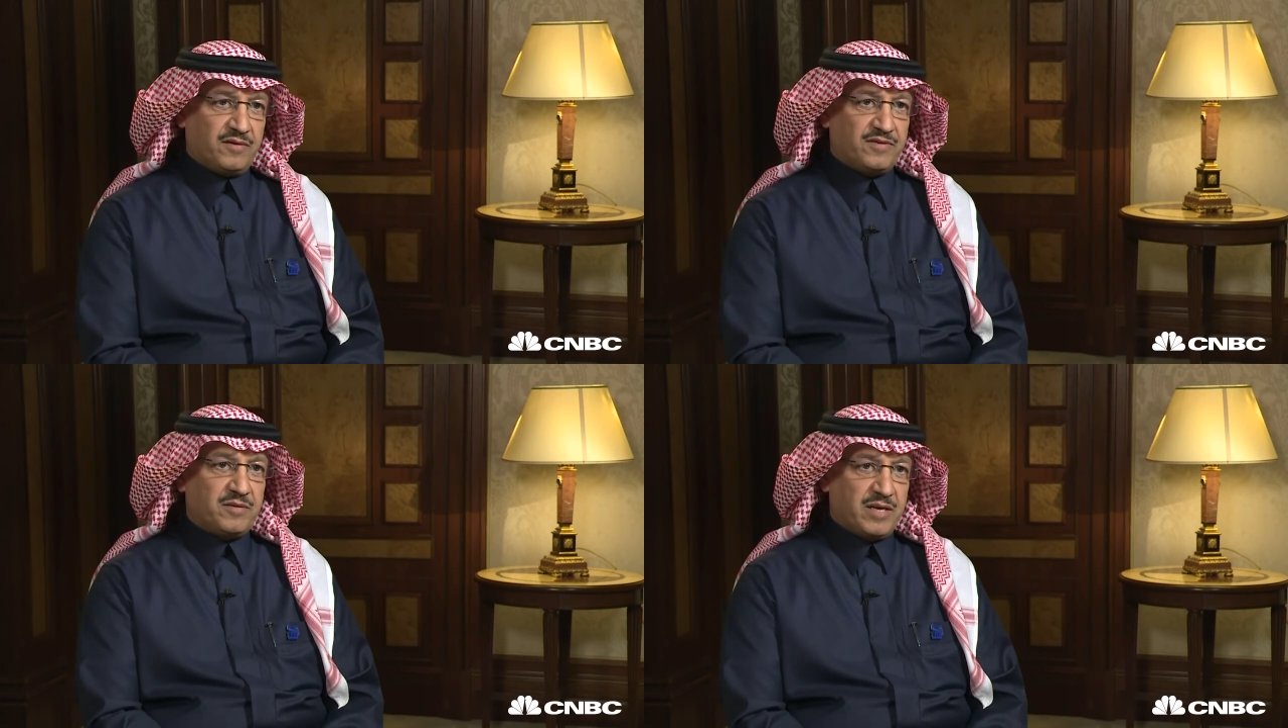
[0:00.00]

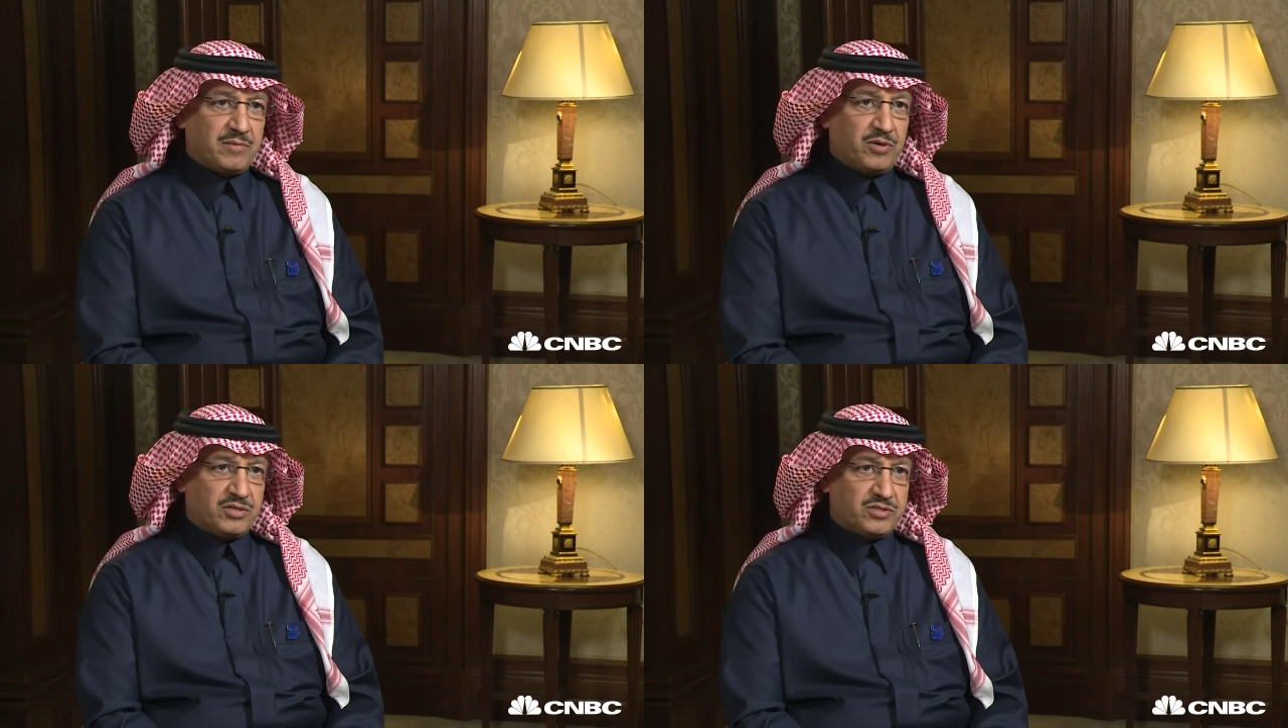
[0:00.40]
female
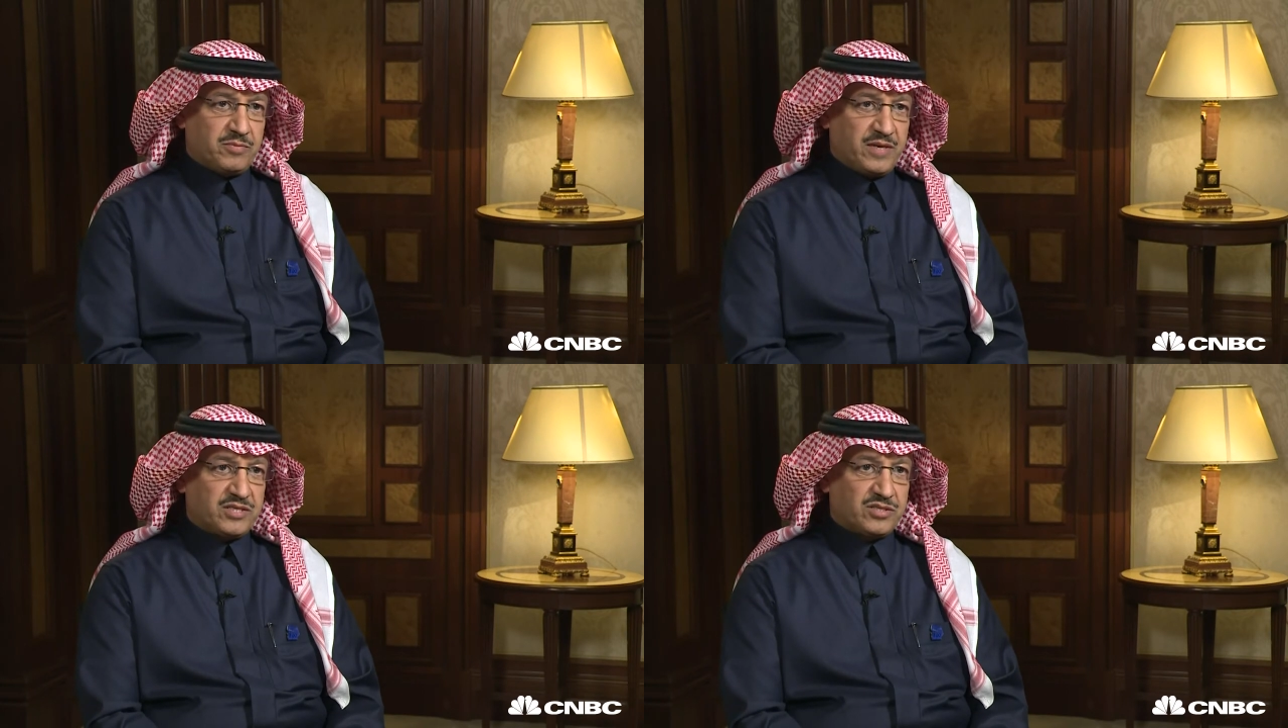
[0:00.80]

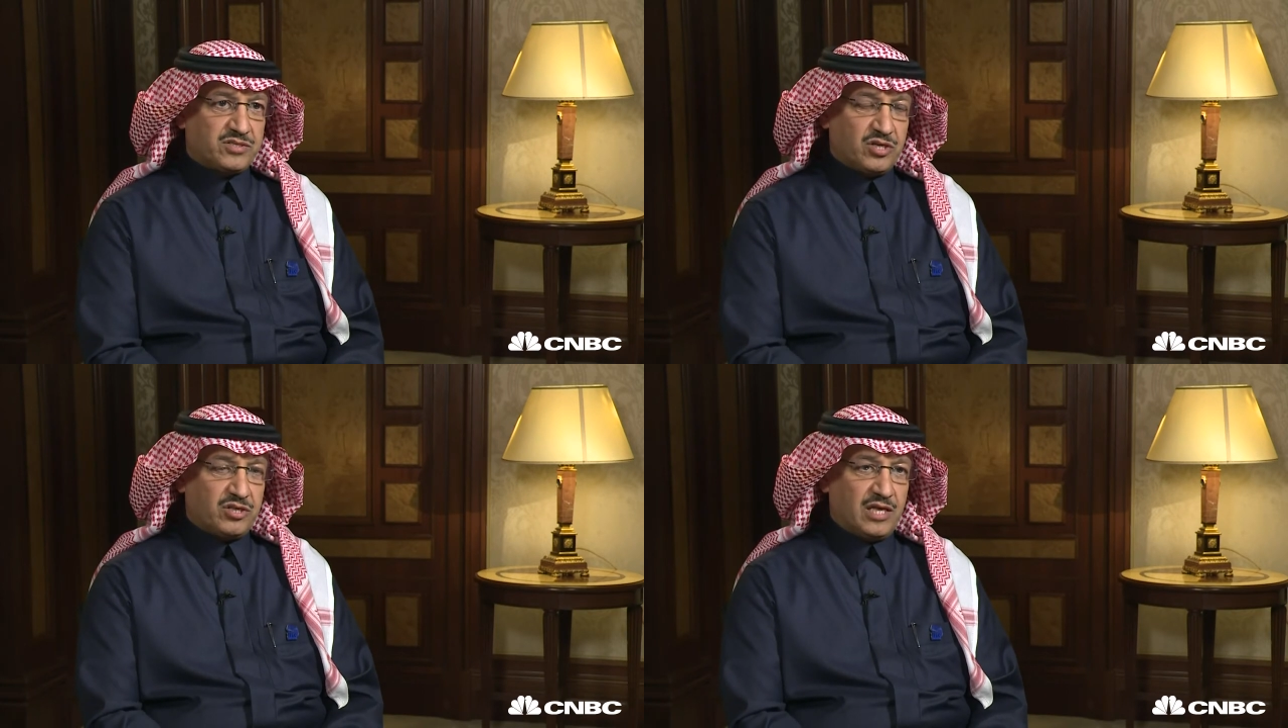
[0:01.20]

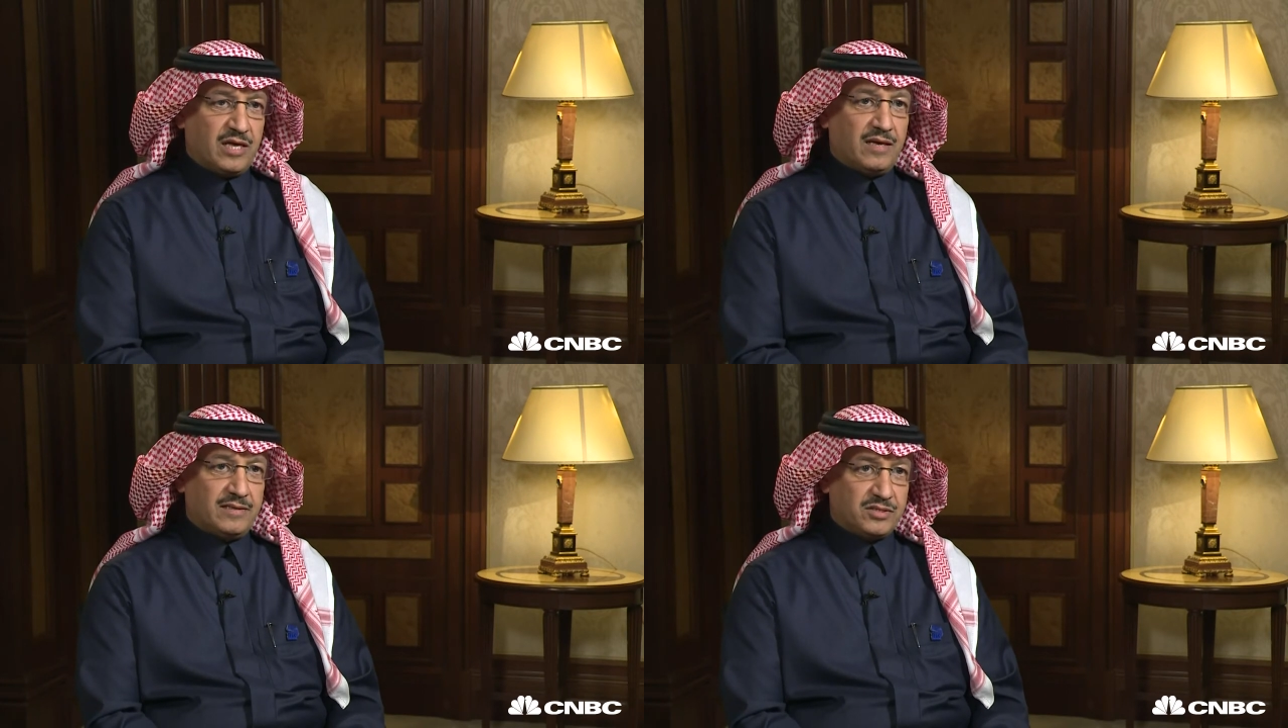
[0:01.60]
participations in
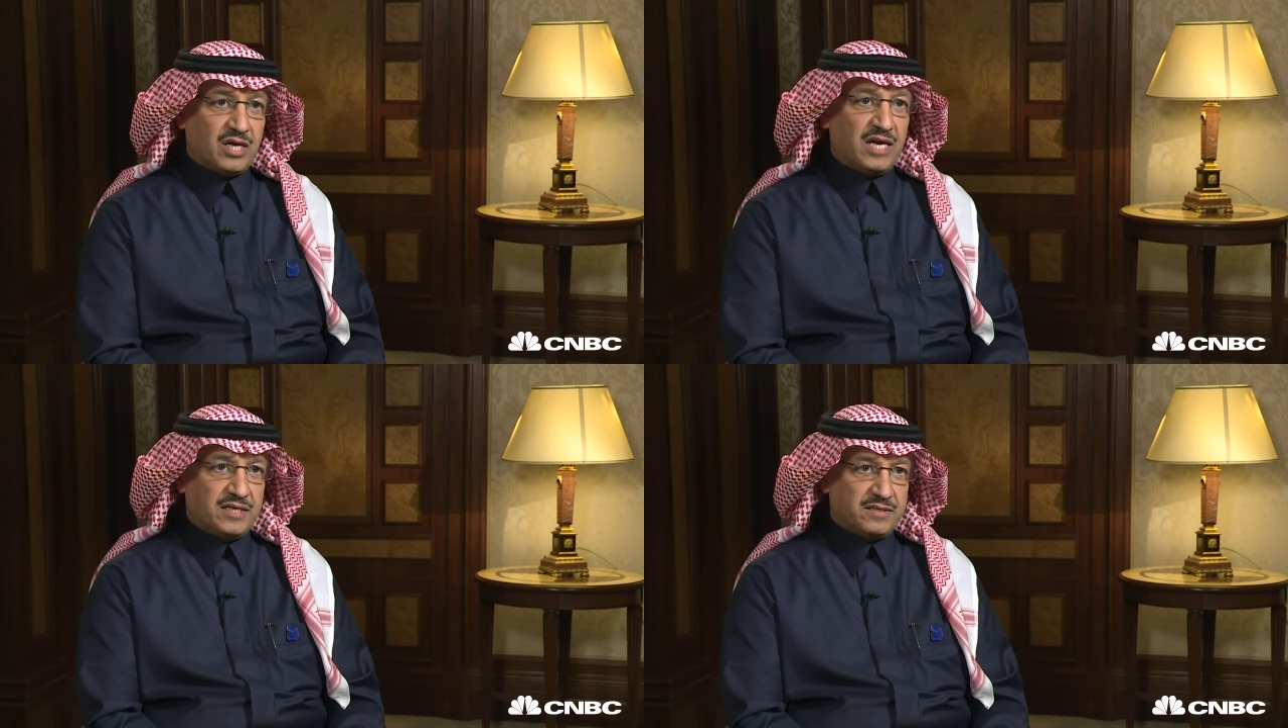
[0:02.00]
the
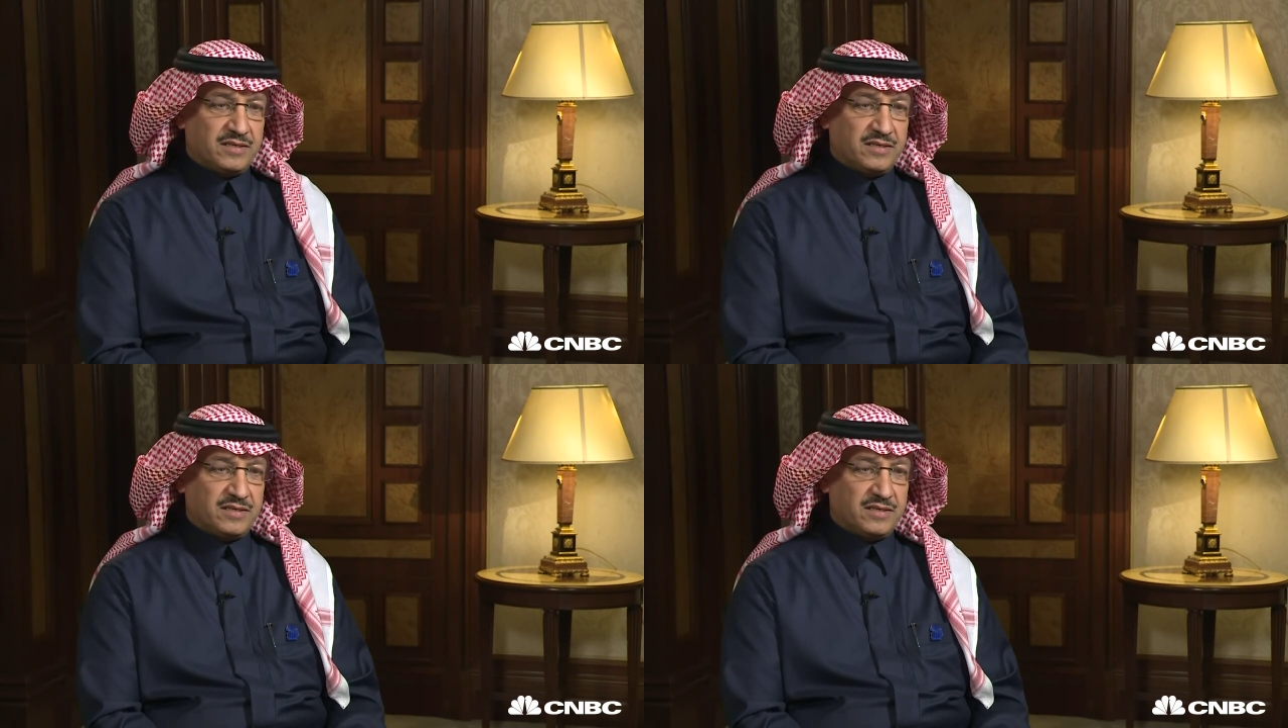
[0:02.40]
entire